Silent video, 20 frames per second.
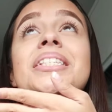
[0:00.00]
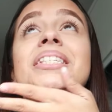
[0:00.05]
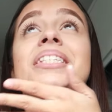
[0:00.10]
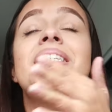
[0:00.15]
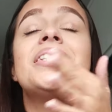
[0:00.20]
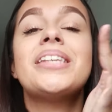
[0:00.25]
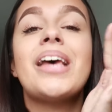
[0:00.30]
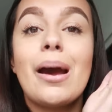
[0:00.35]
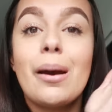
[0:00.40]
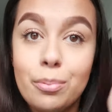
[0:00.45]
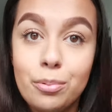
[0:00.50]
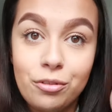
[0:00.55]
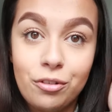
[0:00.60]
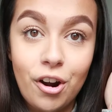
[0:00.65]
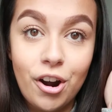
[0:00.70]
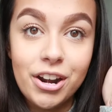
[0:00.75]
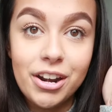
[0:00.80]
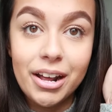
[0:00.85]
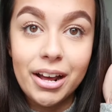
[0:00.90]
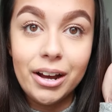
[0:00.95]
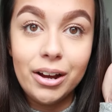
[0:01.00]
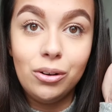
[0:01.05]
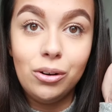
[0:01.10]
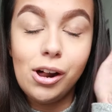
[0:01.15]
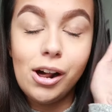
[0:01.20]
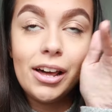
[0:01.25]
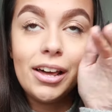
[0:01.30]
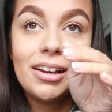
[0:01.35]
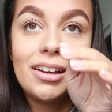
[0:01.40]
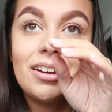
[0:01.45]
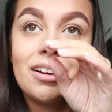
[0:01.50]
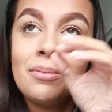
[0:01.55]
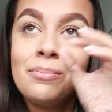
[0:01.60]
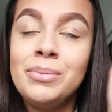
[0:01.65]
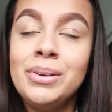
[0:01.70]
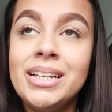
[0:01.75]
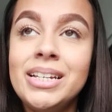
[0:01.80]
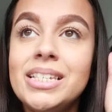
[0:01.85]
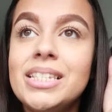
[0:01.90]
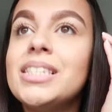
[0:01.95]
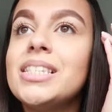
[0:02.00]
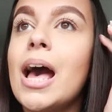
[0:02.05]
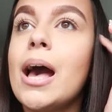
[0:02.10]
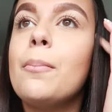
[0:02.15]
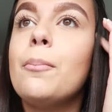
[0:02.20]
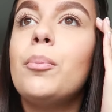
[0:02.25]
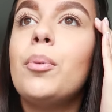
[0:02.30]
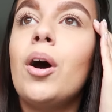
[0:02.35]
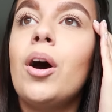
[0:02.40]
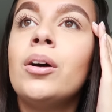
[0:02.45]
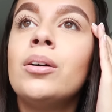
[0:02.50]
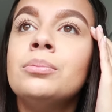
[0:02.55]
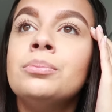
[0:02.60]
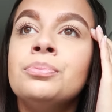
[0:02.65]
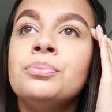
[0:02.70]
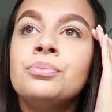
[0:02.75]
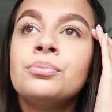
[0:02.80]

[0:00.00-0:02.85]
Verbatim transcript: sap right now, like a complete sap, but